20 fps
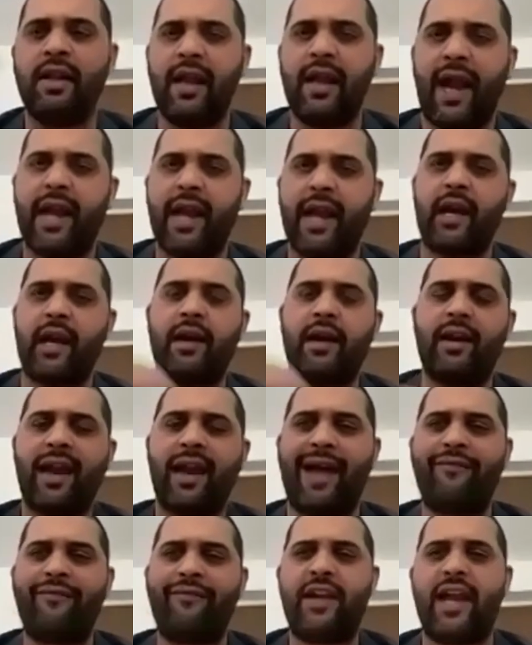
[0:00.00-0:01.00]
And
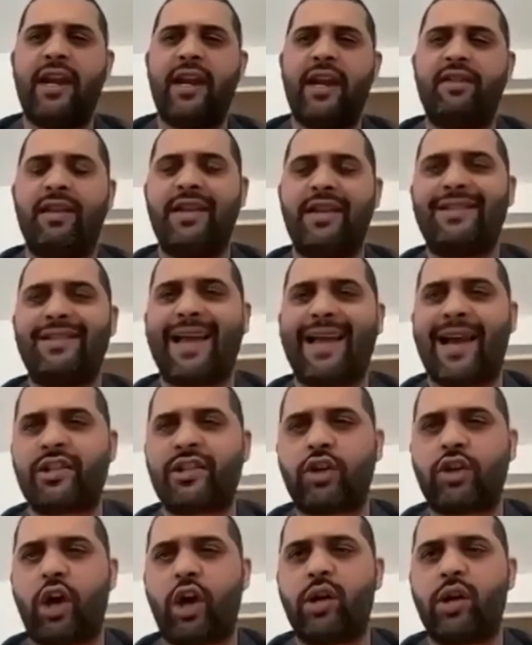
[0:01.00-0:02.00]
navigating these
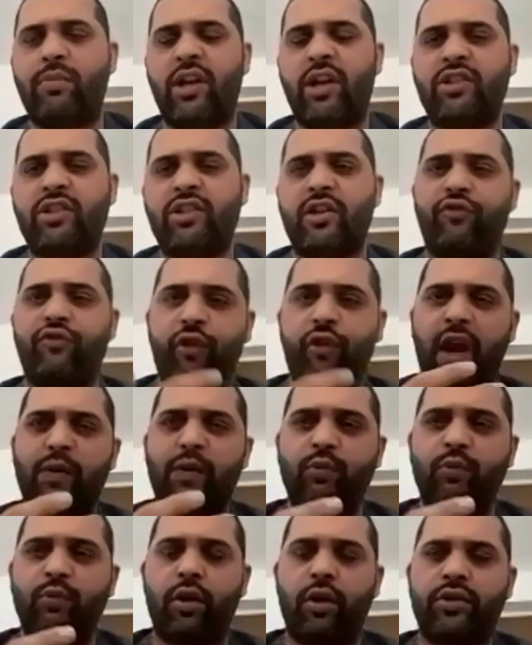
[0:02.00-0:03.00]
taxonomies and
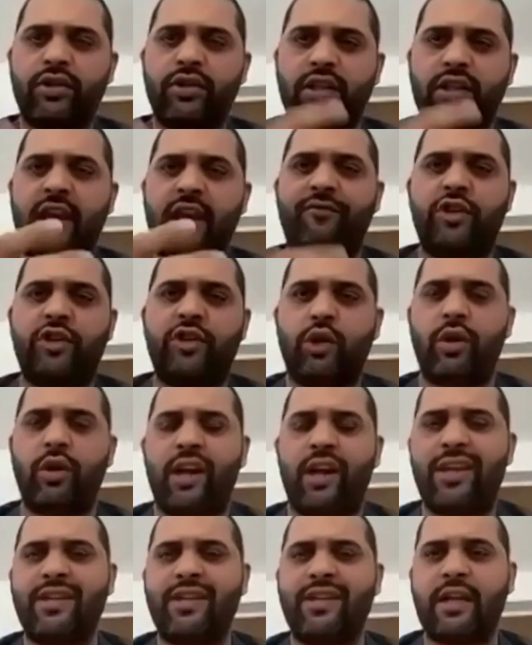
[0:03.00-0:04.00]
frameworks gives you
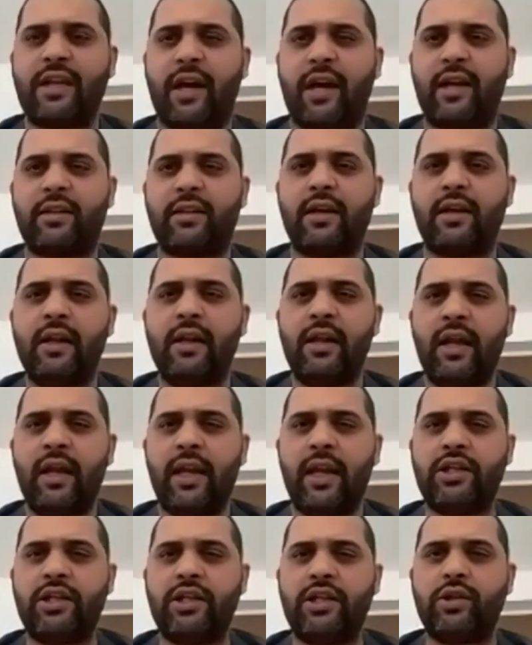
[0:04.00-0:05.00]
an insight
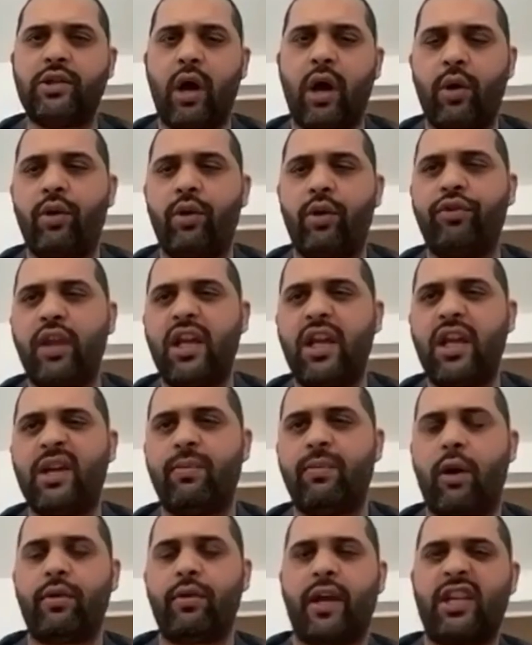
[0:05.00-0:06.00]
into how to think
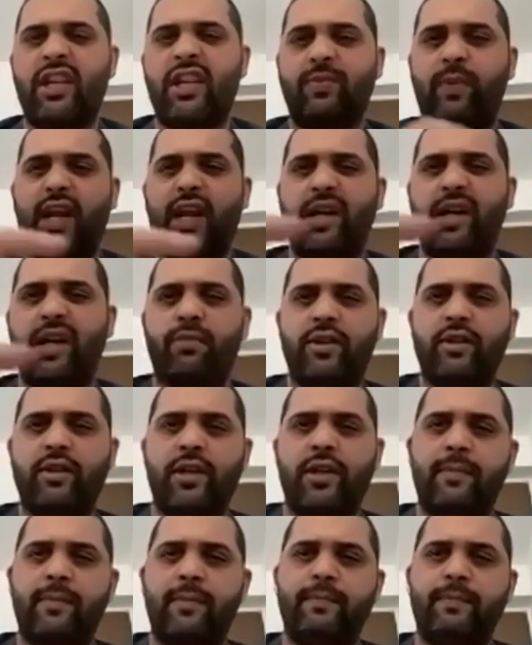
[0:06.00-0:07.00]
about
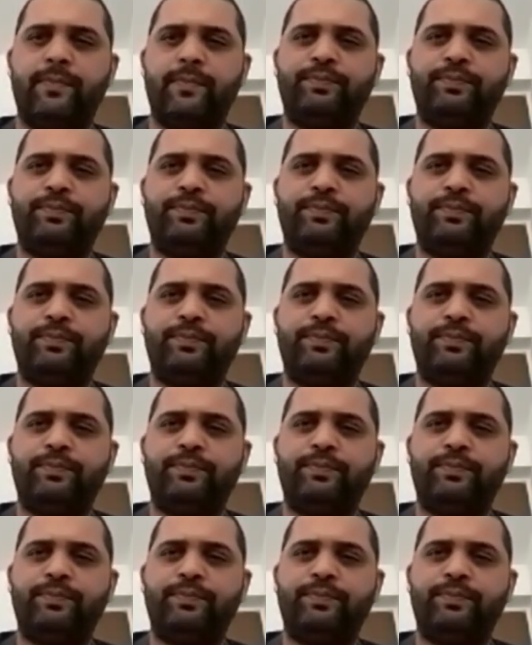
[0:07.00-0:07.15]
explainability.